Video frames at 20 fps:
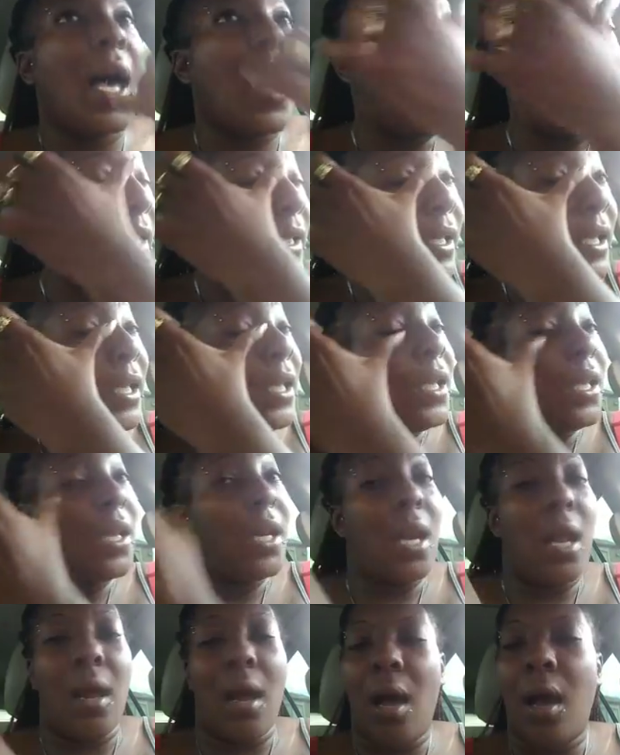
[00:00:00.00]
And then
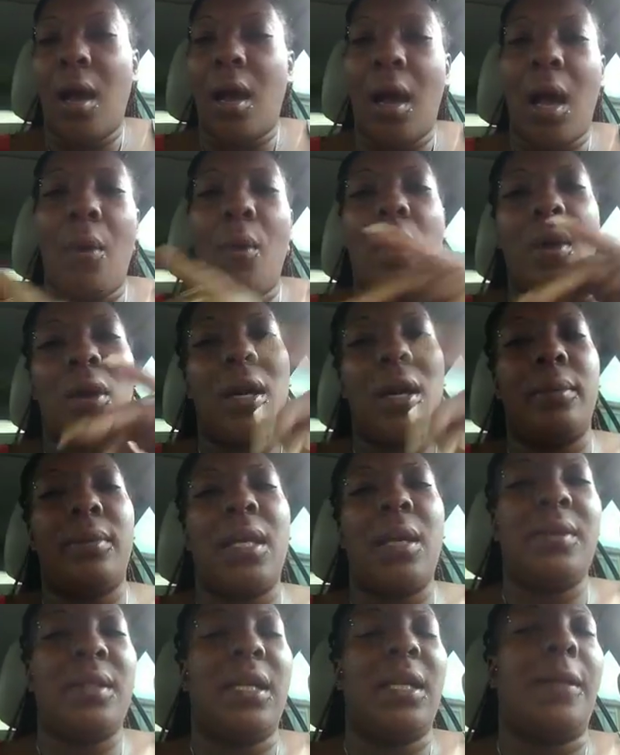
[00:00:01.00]
I woke up.
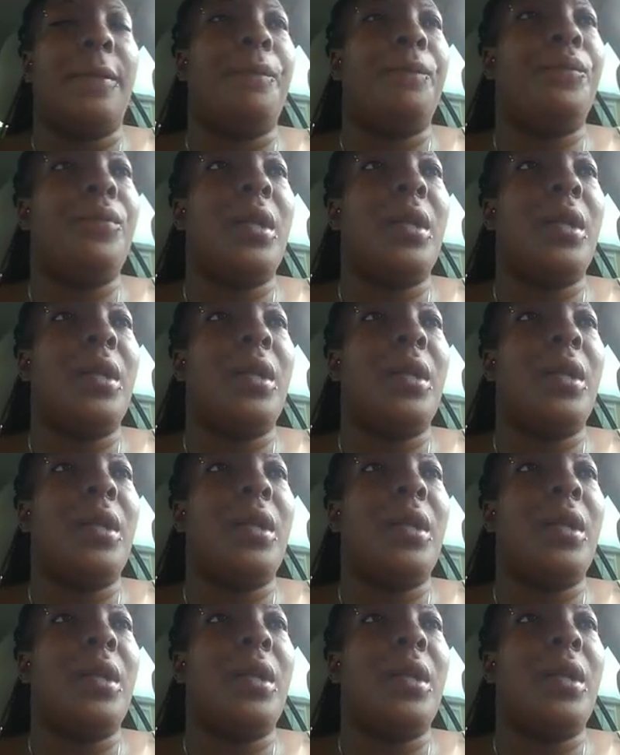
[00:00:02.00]
That was it.